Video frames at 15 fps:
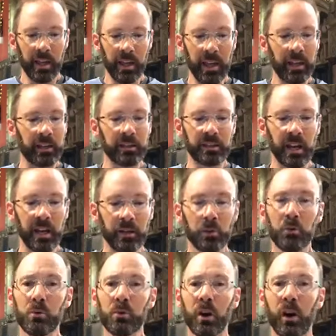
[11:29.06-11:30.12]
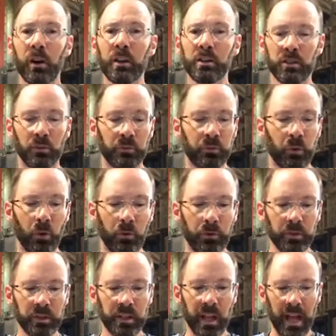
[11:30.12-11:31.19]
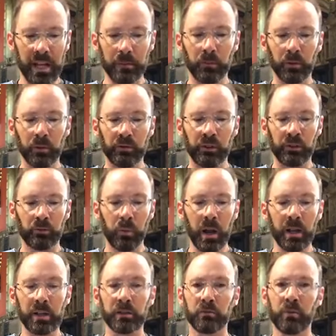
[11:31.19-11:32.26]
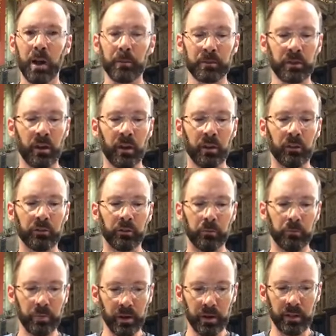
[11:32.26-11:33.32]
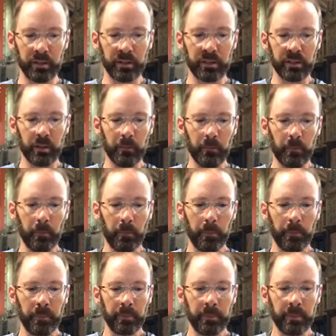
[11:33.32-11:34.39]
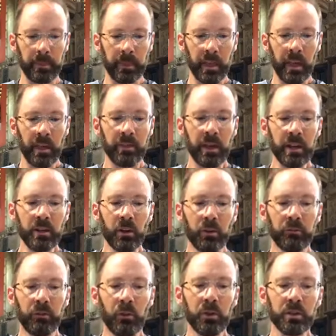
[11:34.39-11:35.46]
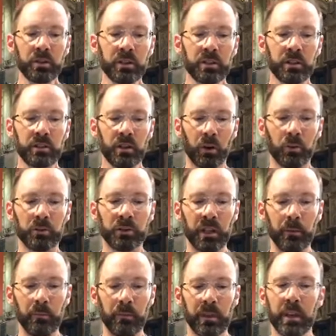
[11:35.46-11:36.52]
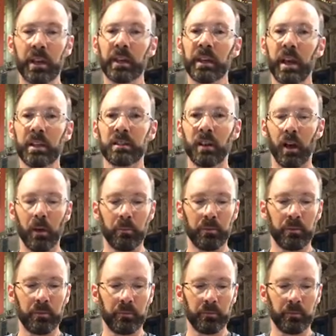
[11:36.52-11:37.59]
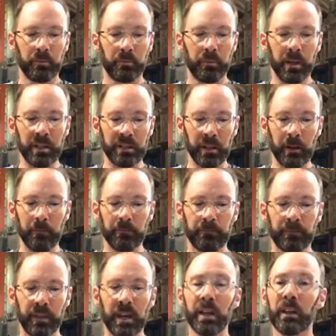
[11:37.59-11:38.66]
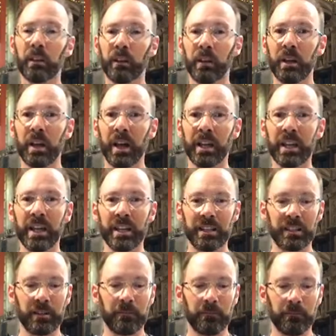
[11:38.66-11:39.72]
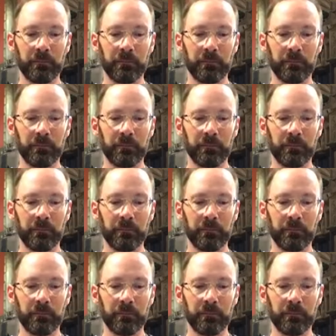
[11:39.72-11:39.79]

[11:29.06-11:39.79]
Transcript: It contained all kinds of four-footed animals as well as reptiles and birds. Then a voice told him, "Get up, Peter, kill and eat."